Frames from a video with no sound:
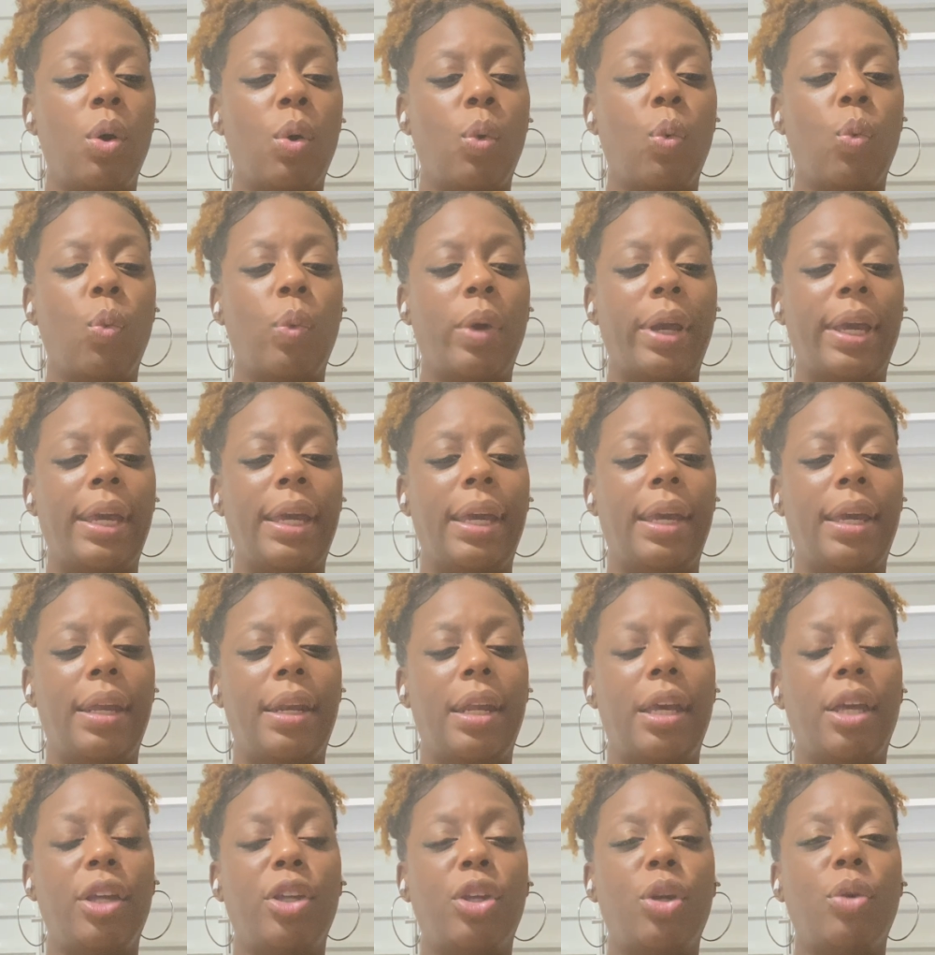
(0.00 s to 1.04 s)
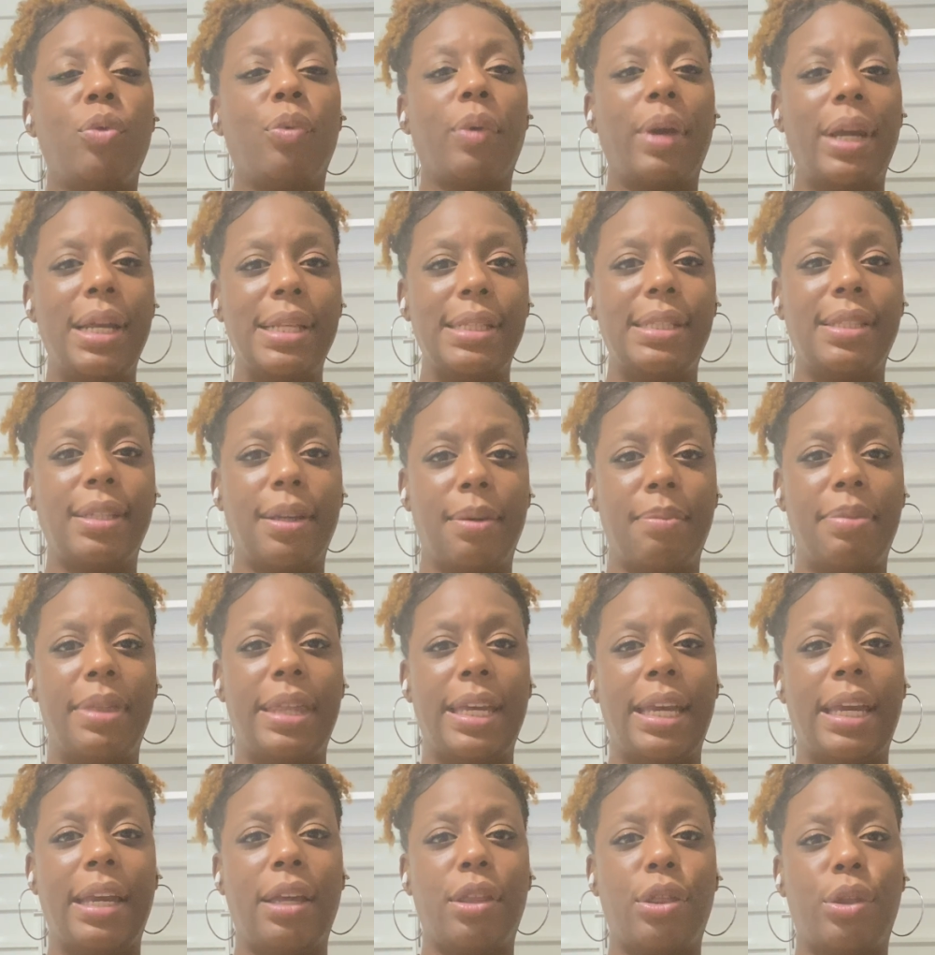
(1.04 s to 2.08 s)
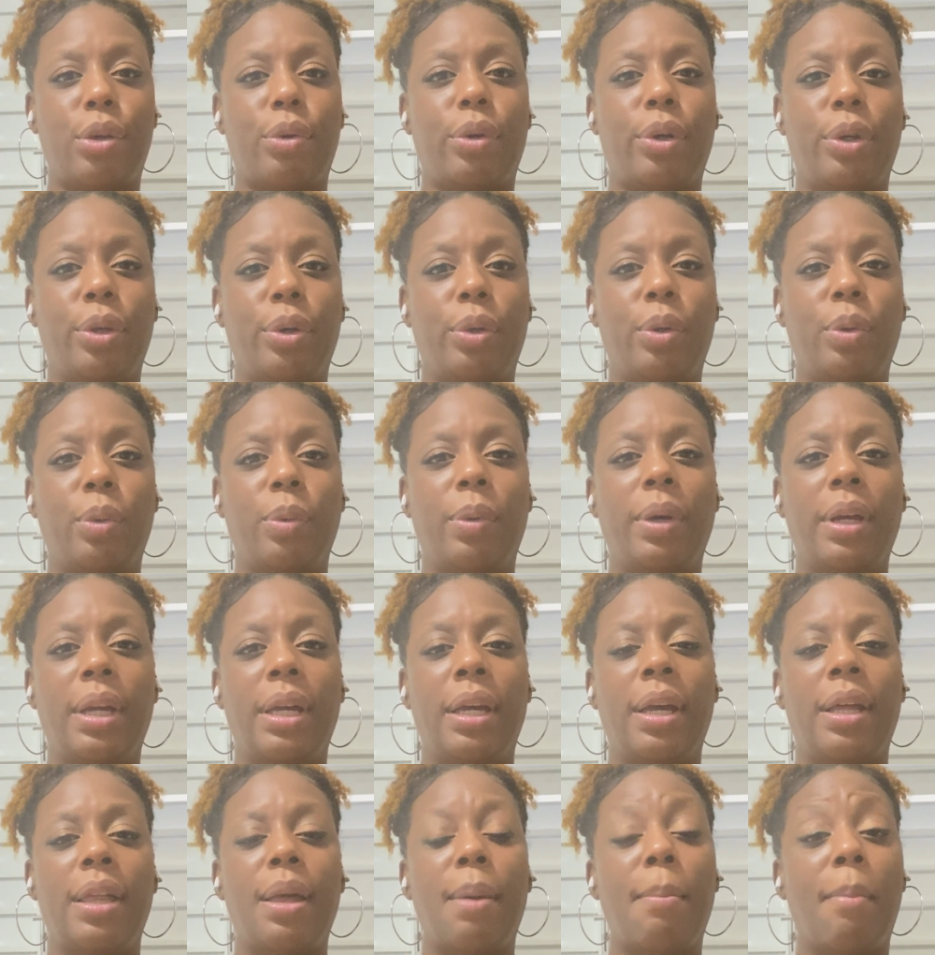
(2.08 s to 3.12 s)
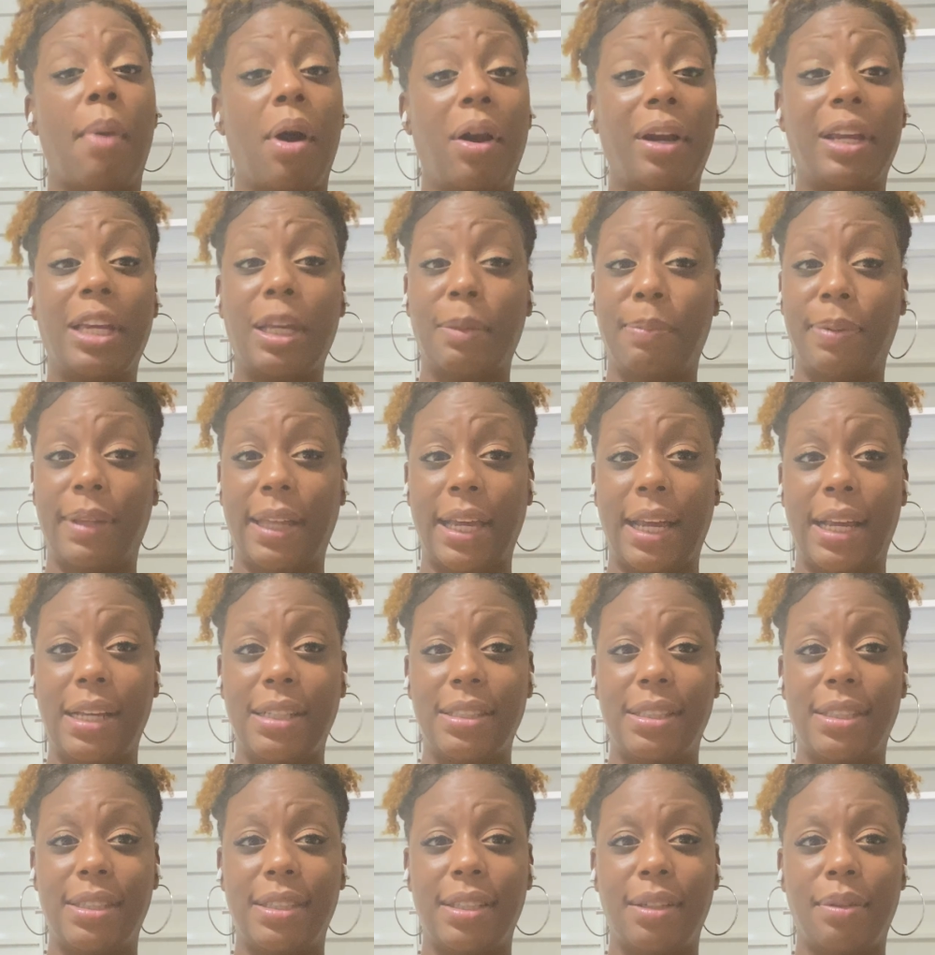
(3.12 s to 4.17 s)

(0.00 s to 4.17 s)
When you rent something through Marketplace,